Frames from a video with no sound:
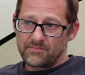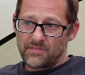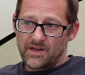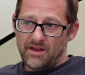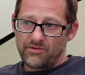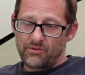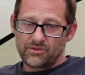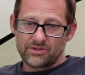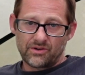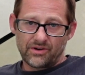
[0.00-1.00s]
When
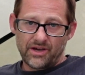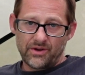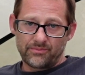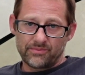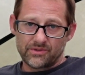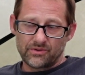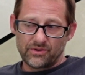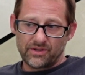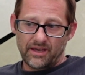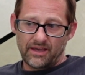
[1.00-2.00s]
everyone's gone home, sort
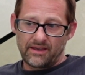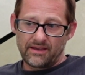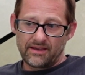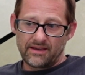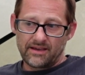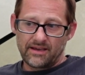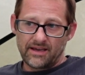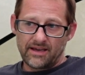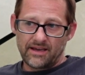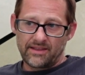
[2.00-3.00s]
of thing.
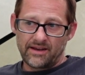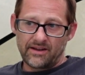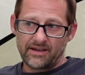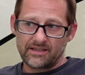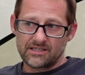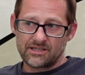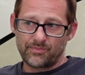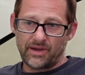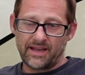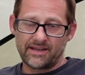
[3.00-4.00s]
And then I can
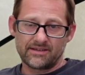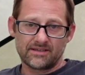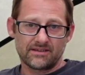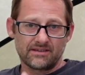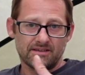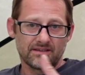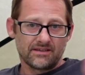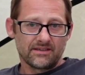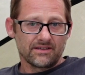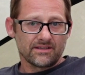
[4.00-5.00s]
spend
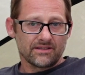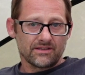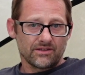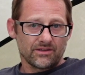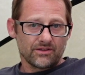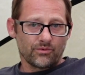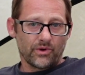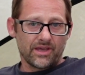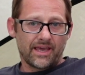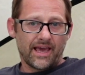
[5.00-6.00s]
the
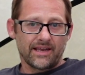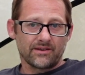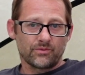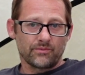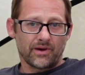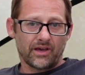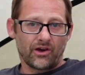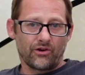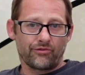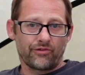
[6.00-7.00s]
weekend with my
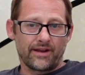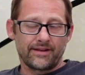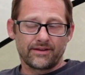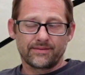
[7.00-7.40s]
girlfriend.